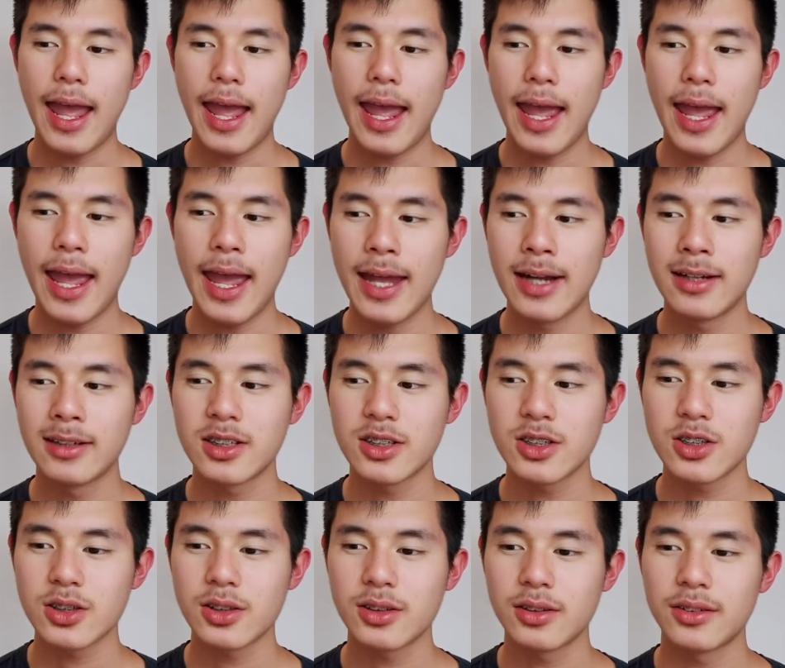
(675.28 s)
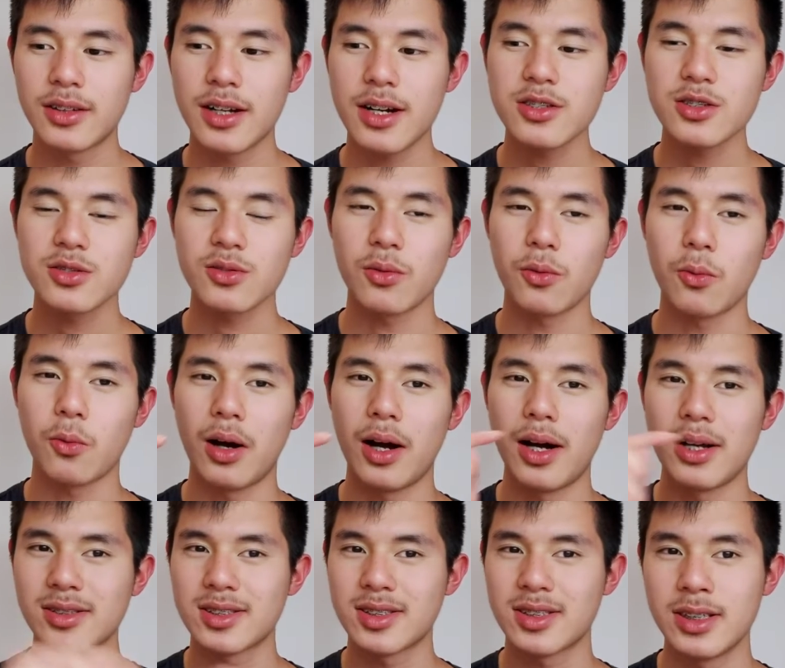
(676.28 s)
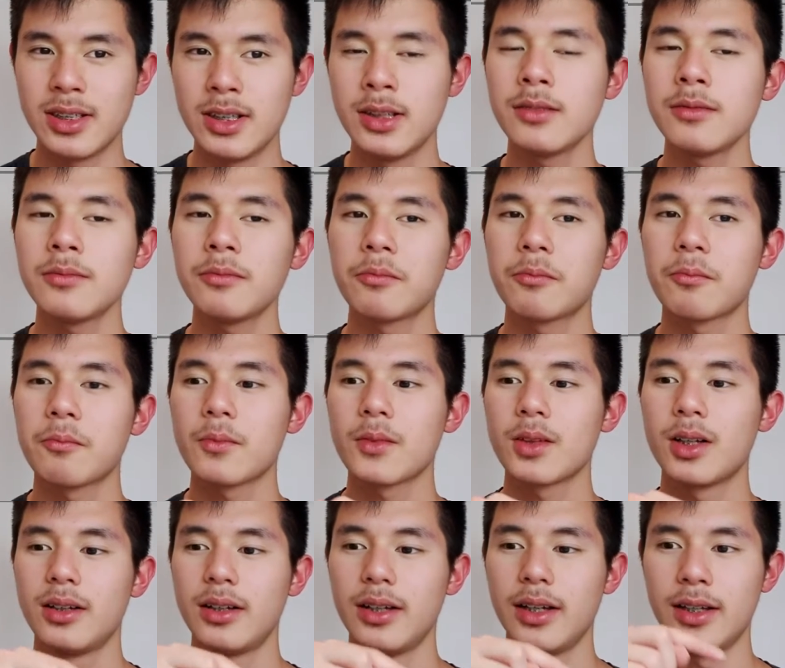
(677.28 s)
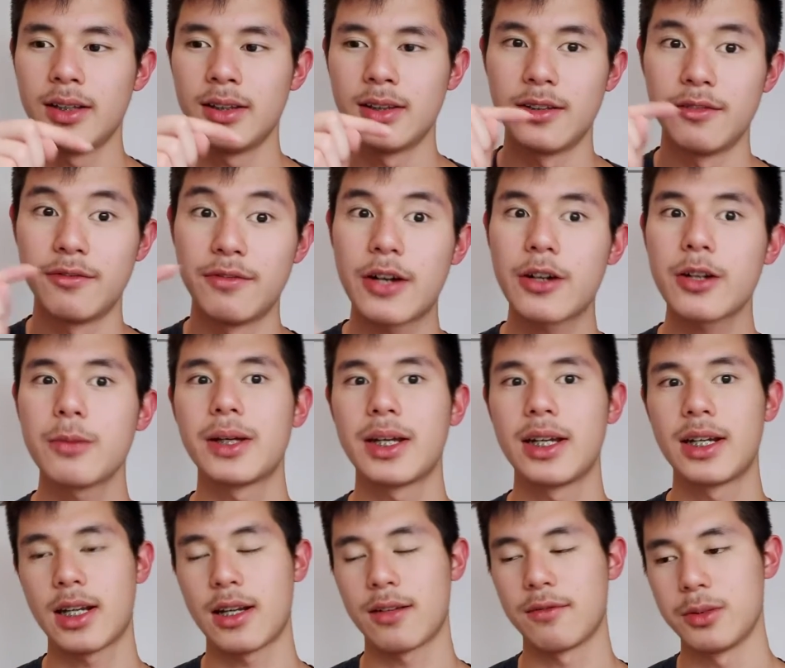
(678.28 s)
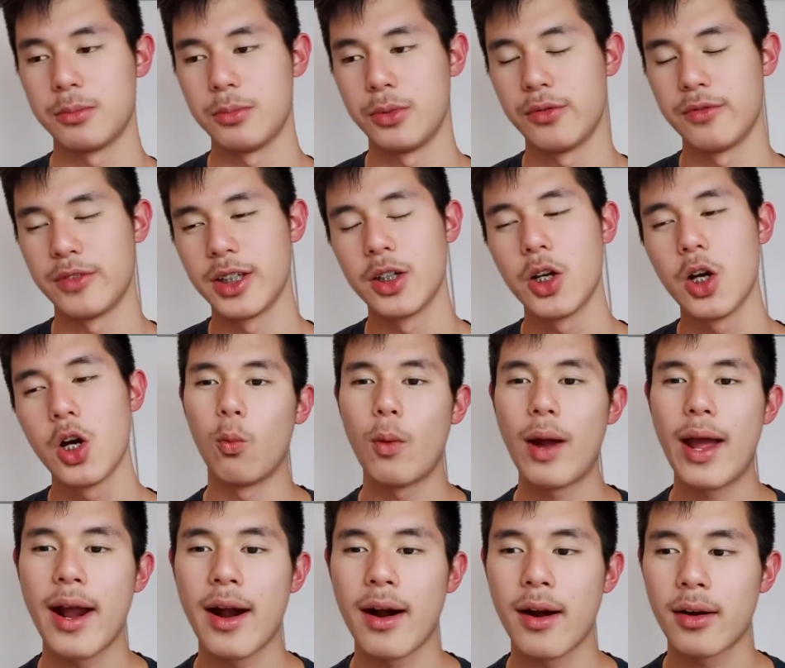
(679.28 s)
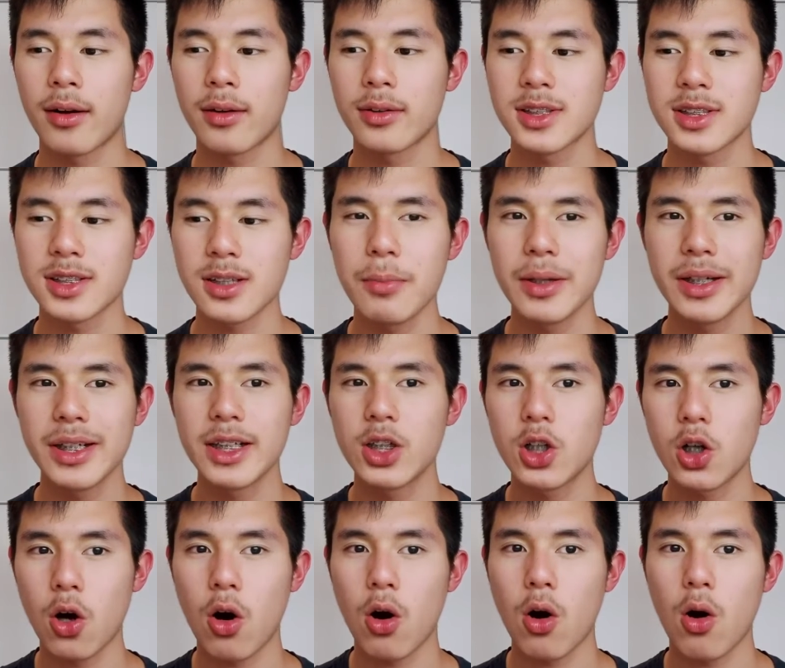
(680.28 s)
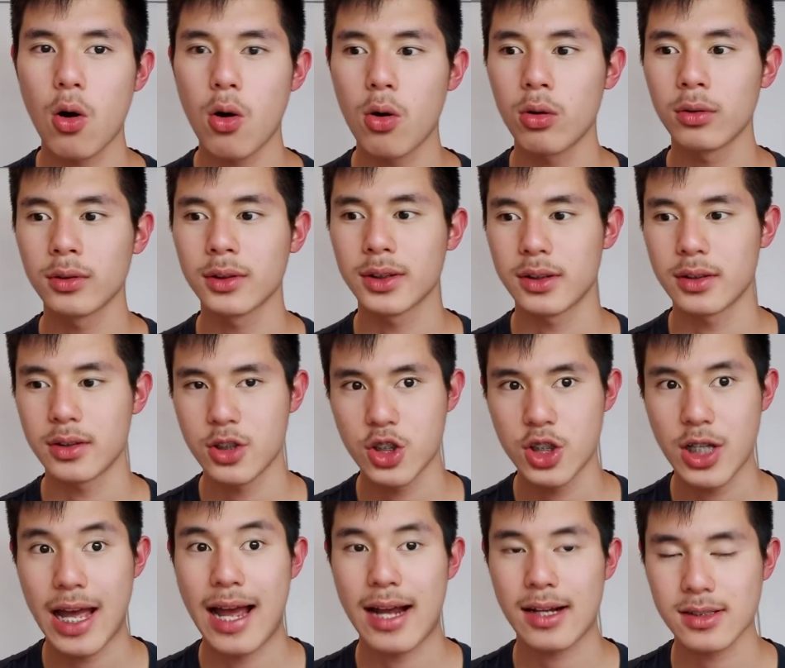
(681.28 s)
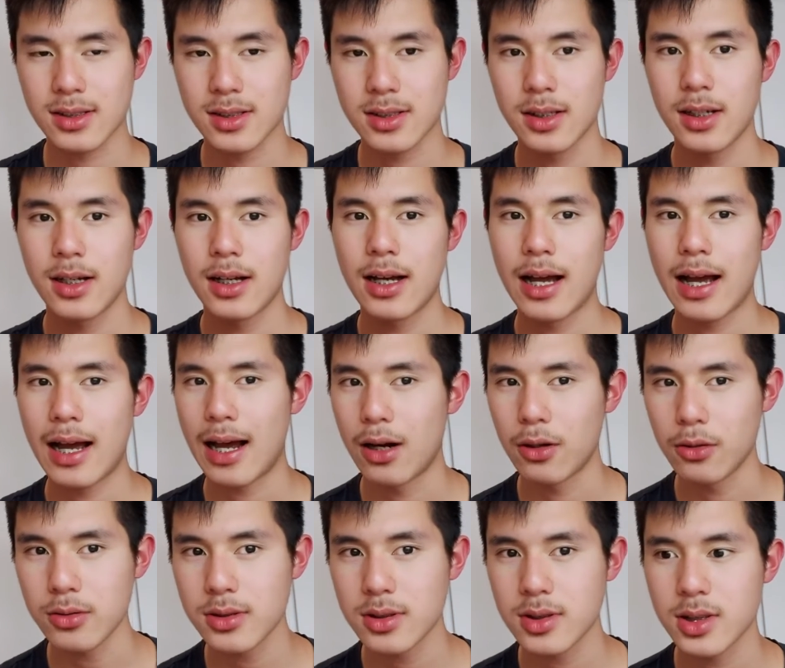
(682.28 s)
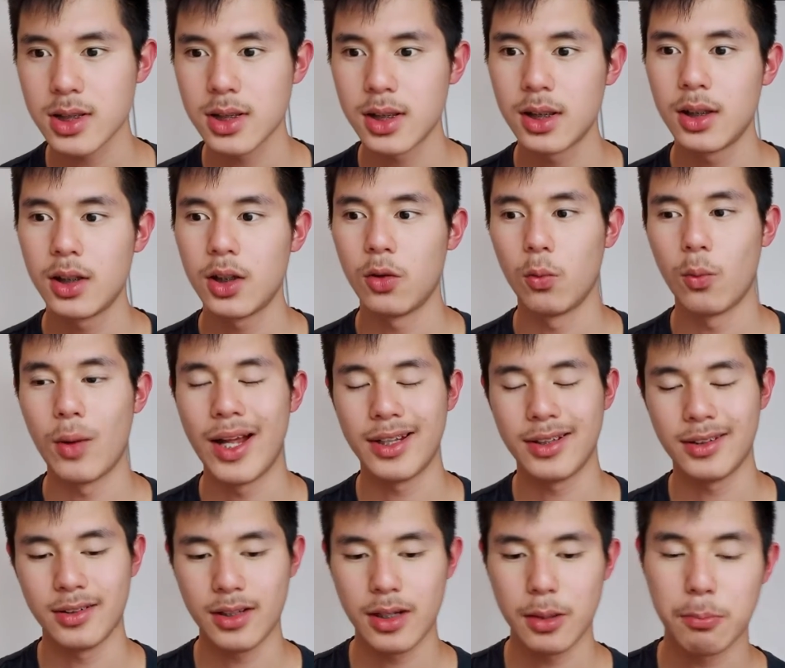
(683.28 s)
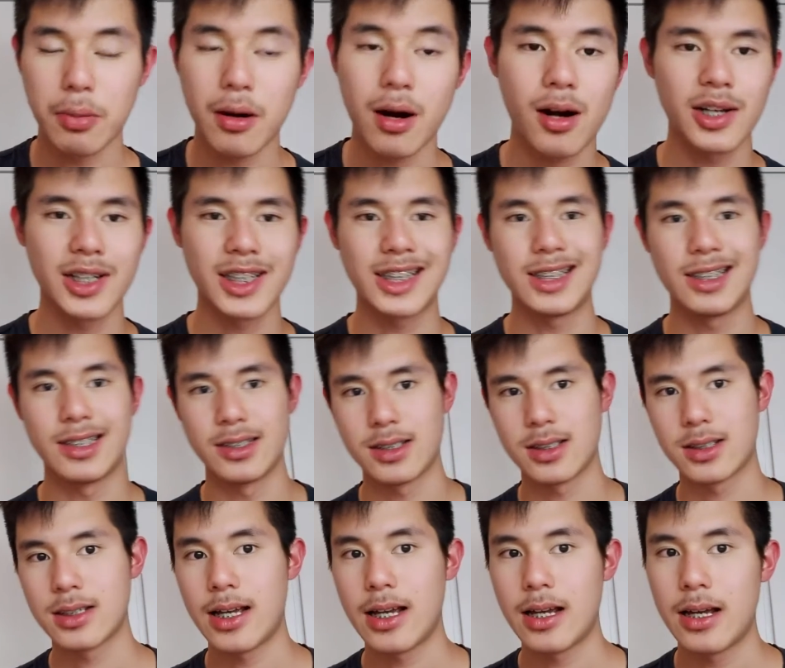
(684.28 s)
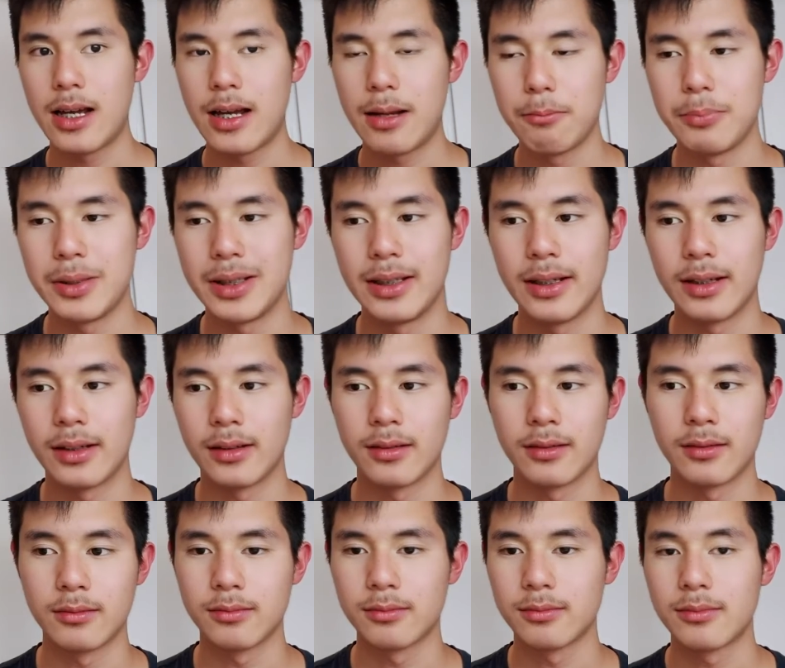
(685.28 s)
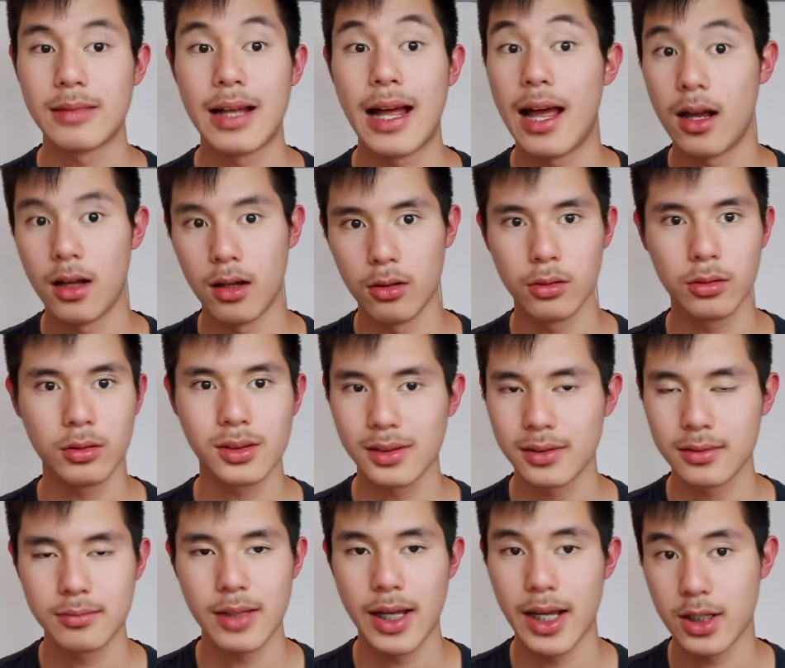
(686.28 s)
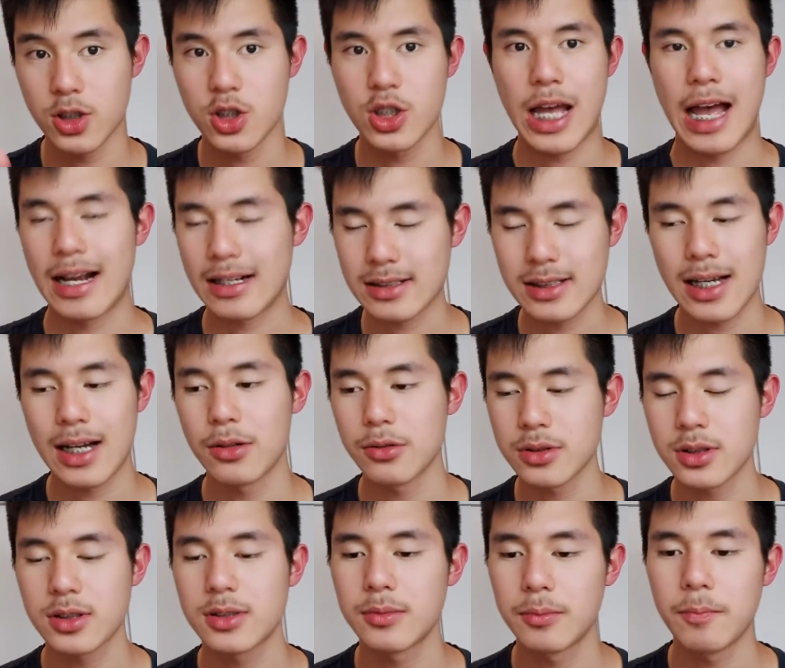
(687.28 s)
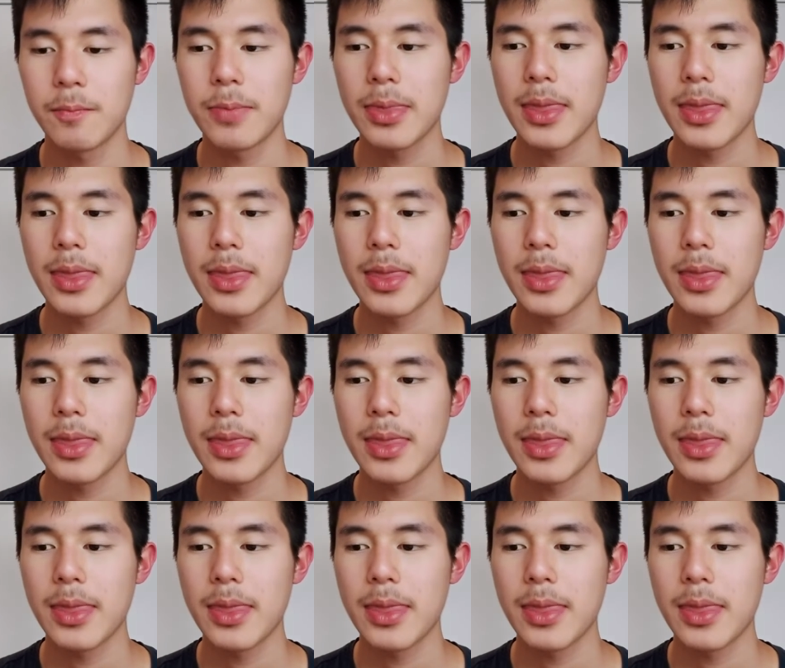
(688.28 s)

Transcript: And there's a scene in the very beginning of the movie where somebody called Jack's house when a party is being held at Jack's house.